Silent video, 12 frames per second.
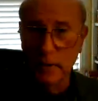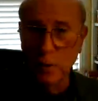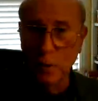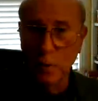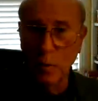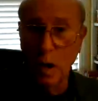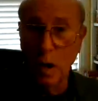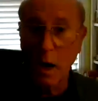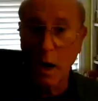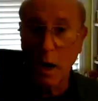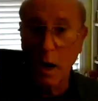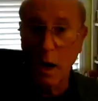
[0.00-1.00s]

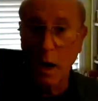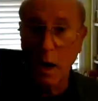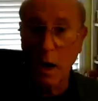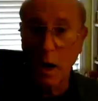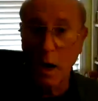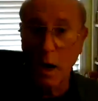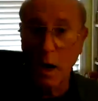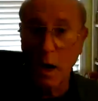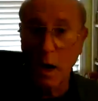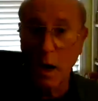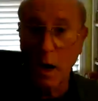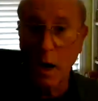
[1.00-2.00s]
Neuroglial.
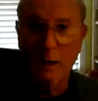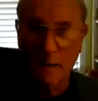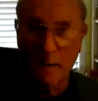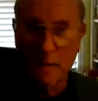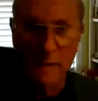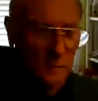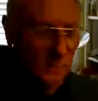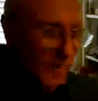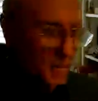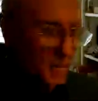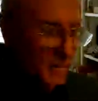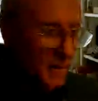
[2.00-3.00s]
Got to get that tongue
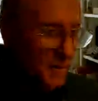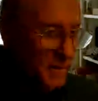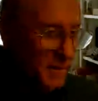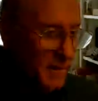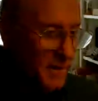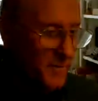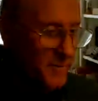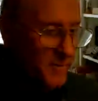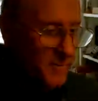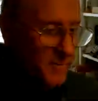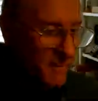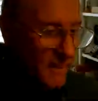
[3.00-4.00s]
flipping up and down.
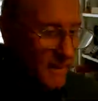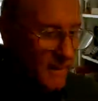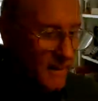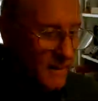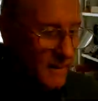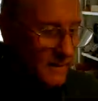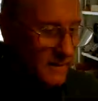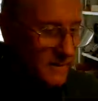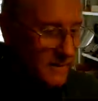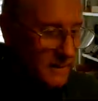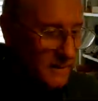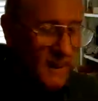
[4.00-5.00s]

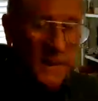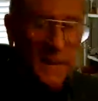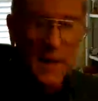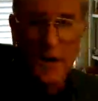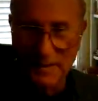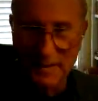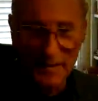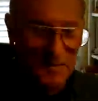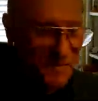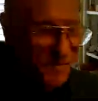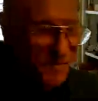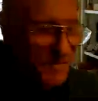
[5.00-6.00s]
Glia comes from
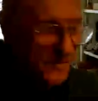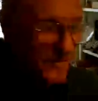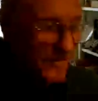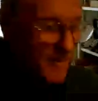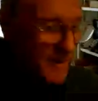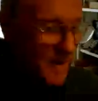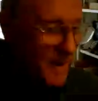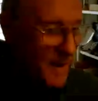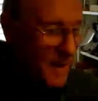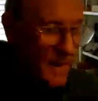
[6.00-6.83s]
glue, as you can see there.